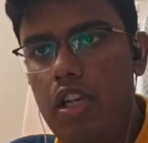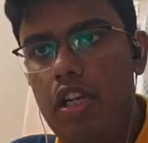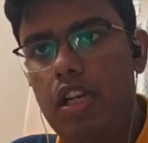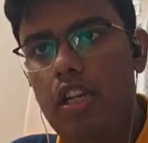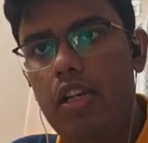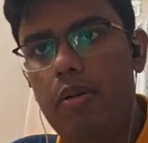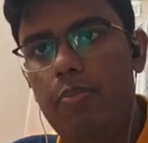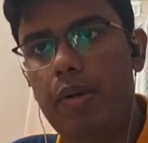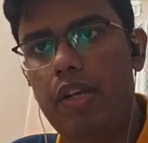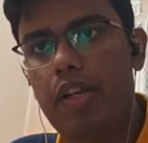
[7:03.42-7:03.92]

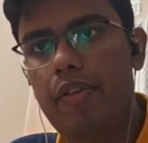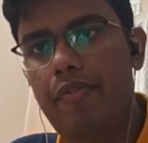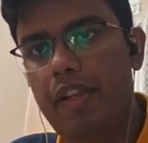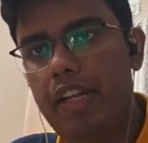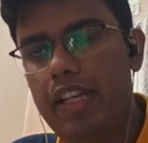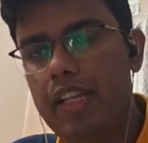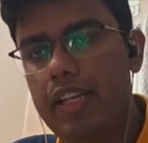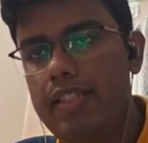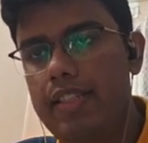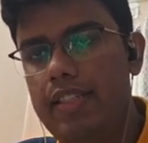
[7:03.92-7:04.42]
But if he
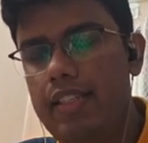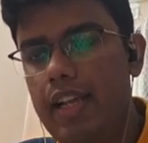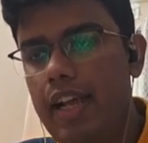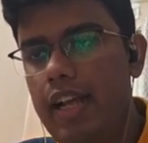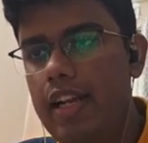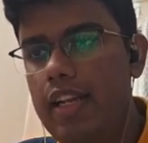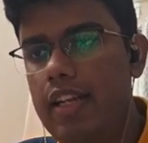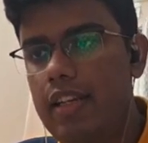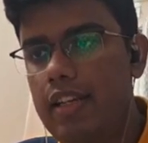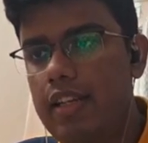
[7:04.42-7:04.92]
does that,
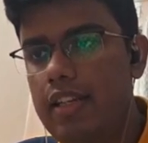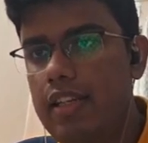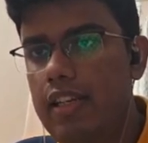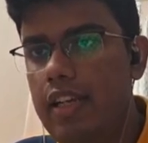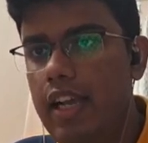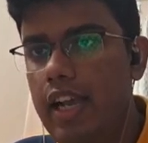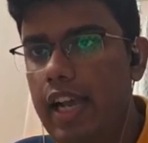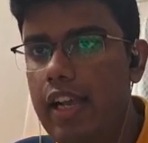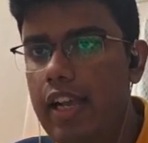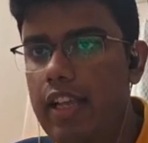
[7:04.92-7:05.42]

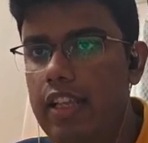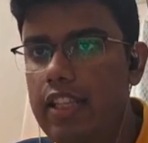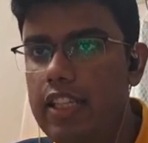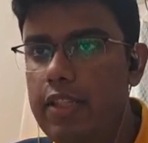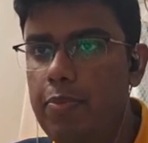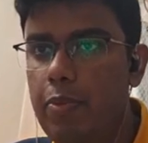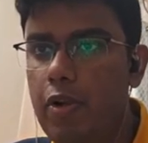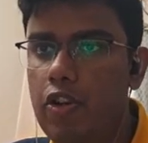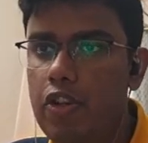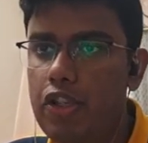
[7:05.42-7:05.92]
this
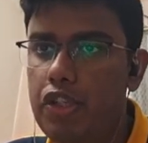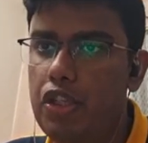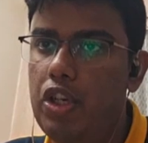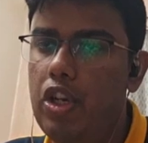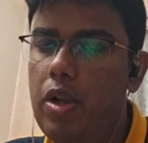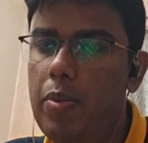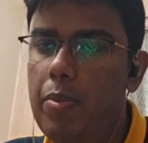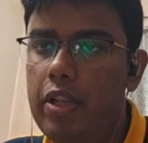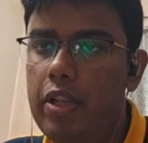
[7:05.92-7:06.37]
pawn is dropped.